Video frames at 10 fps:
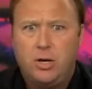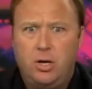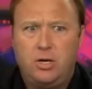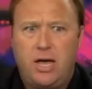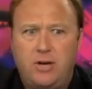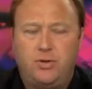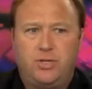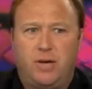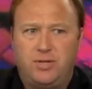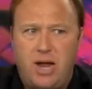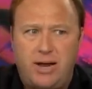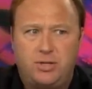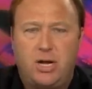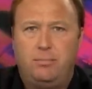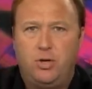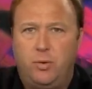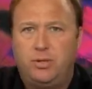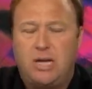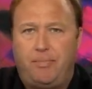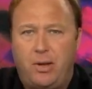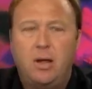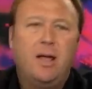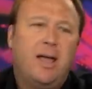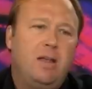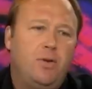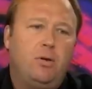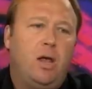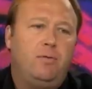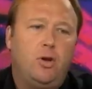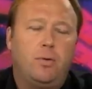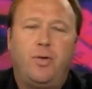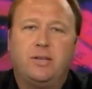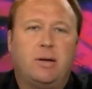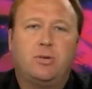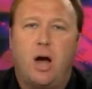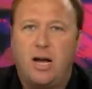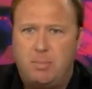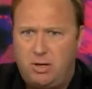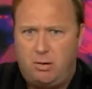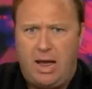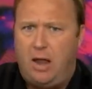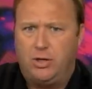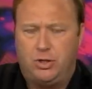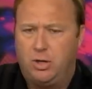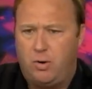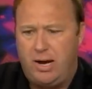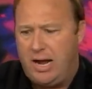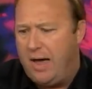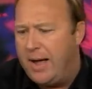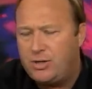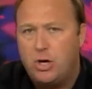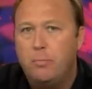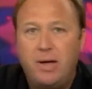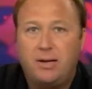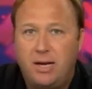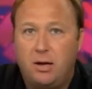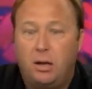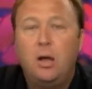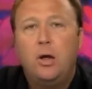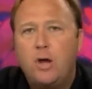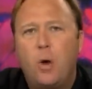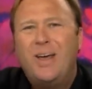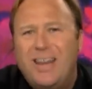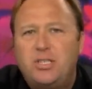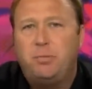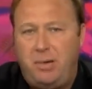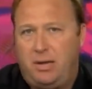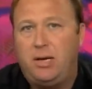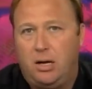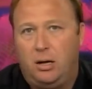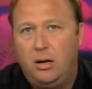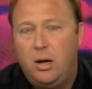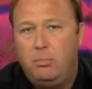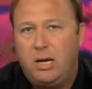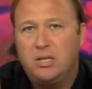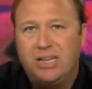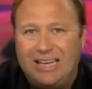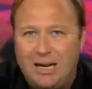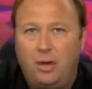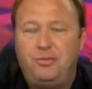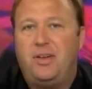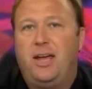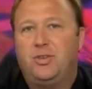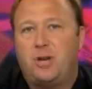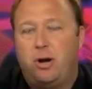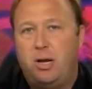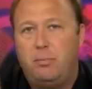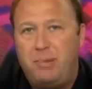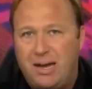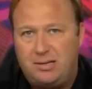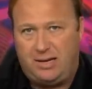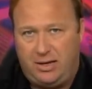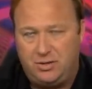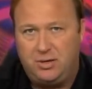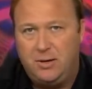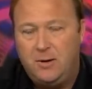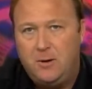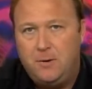You know, you catch yourself saying something, doing something, and if you and if you do the things I'm talking about, you go, Alex, you're a great guy. That's no big deal. No, it is a big deal because little things turn into big things.